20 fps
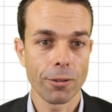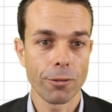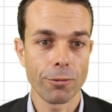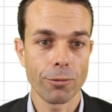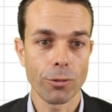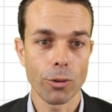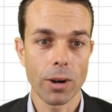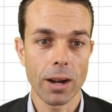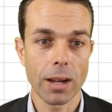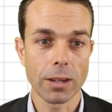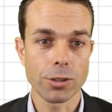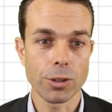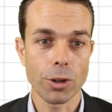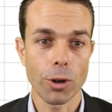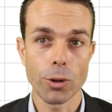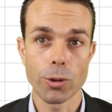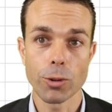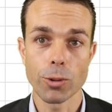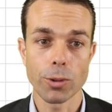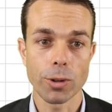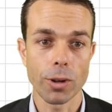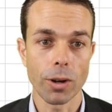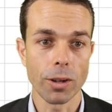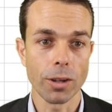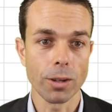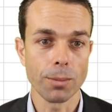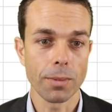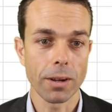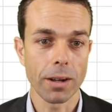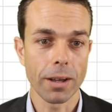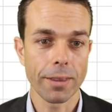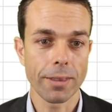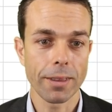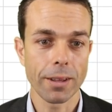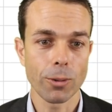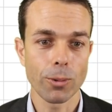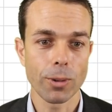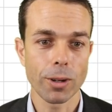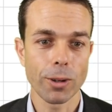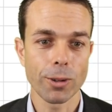For our total column, I
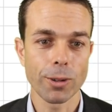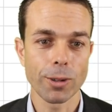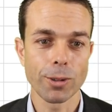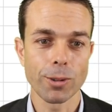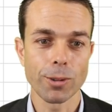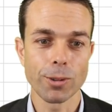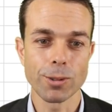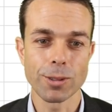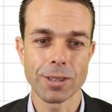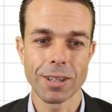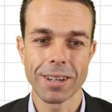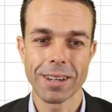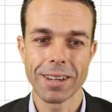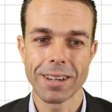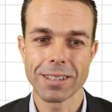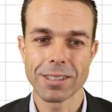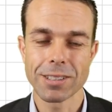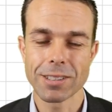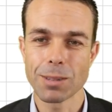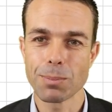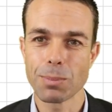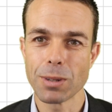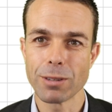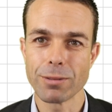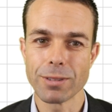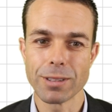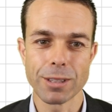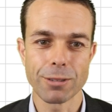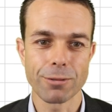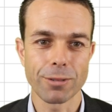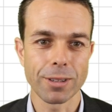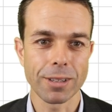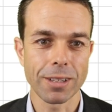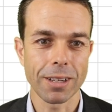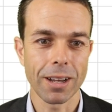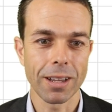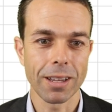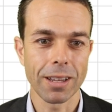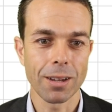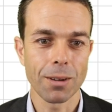think we're going to use just a bit of a different
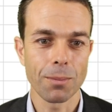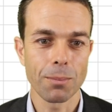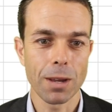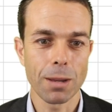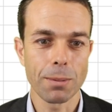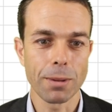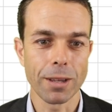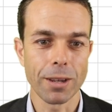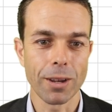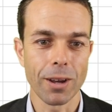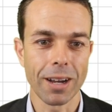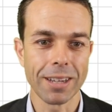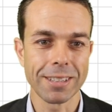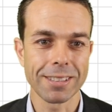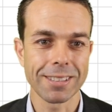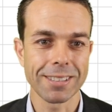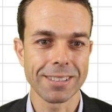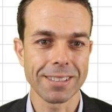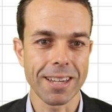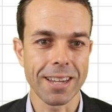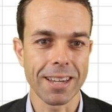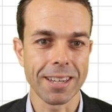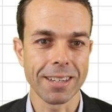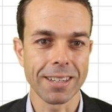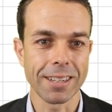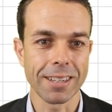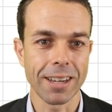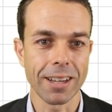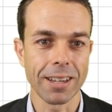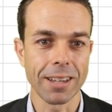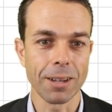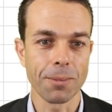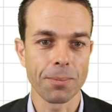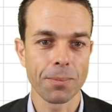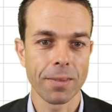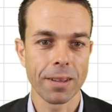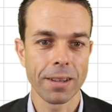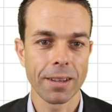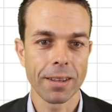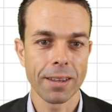color, maybe a nice sandy color.
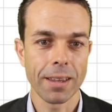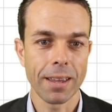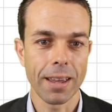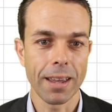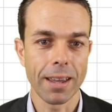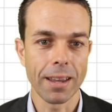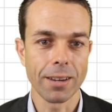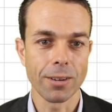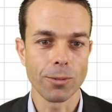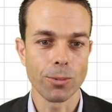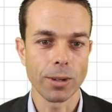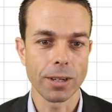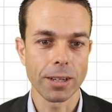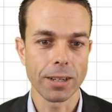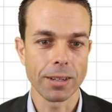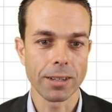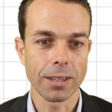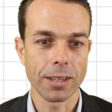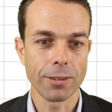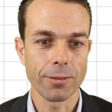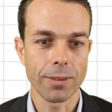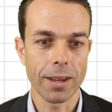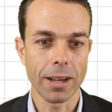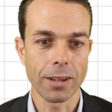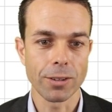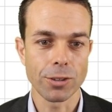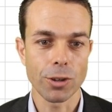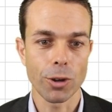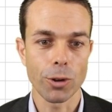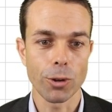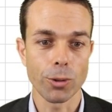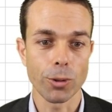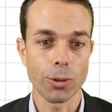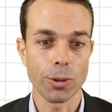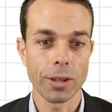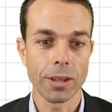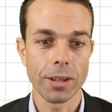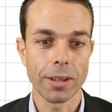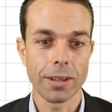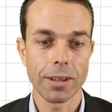And we can give our
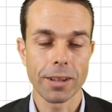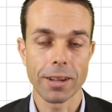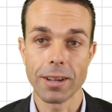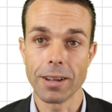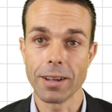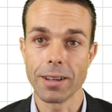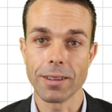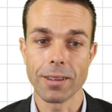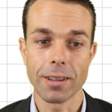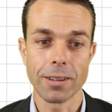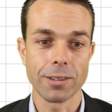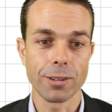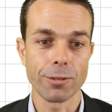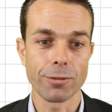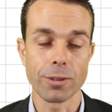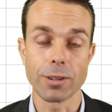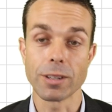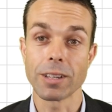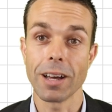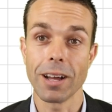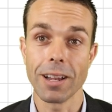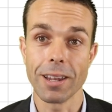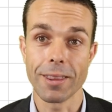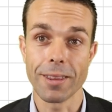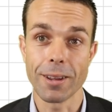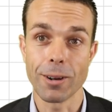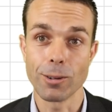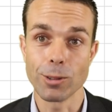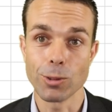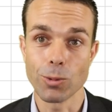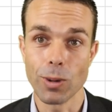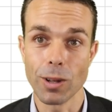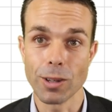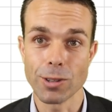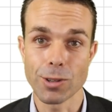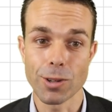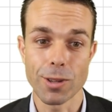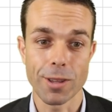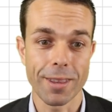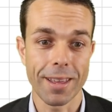total a different color there as well,
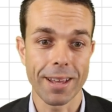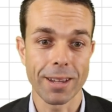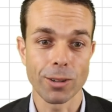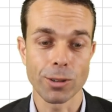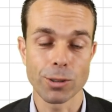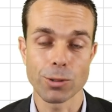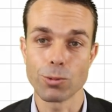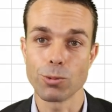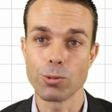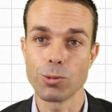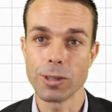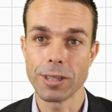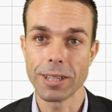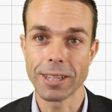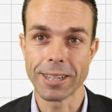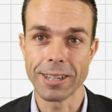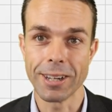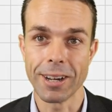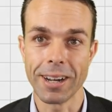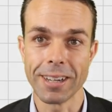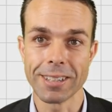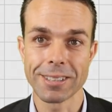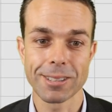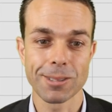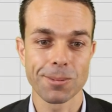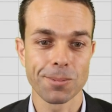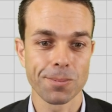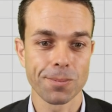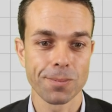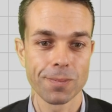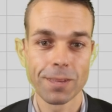so that that looks really nice.